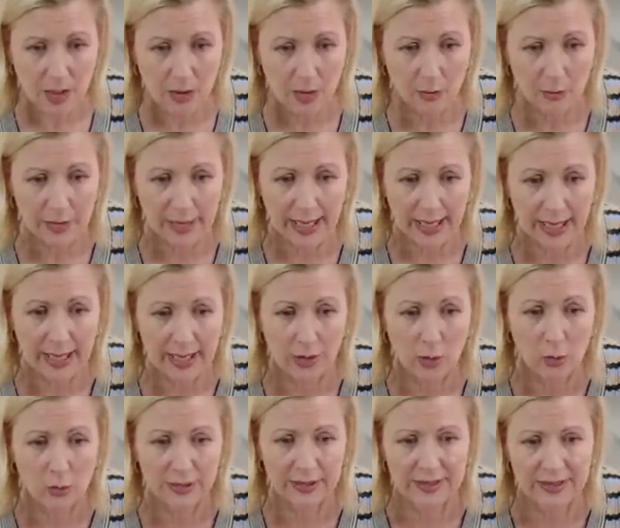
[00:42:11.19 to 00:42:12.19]
Okay.
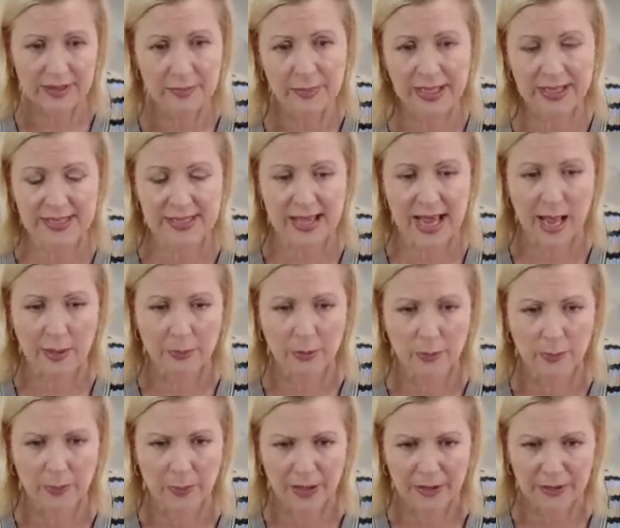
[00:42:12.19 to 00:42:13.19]
Oh, Linda makes
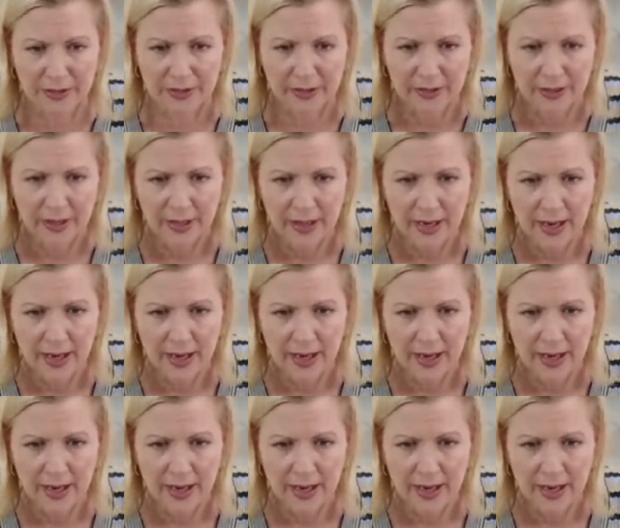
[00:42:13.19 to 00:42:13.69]
apple butter.